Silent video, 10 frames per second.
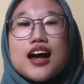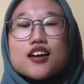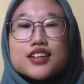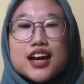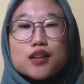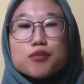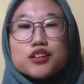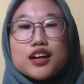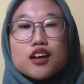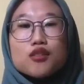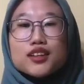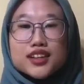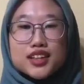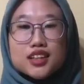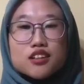check product
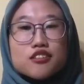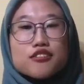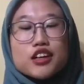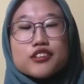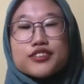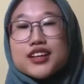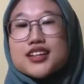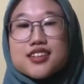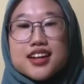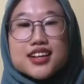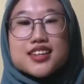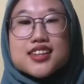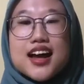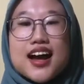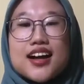quality, verify designs,
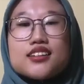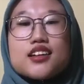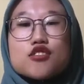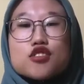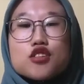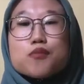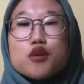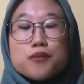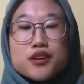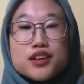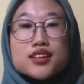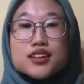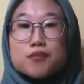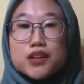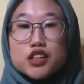and ensure proper
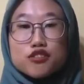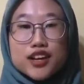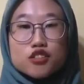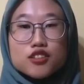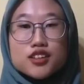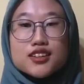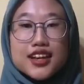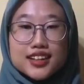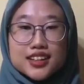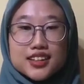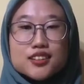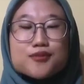manufacturing technique.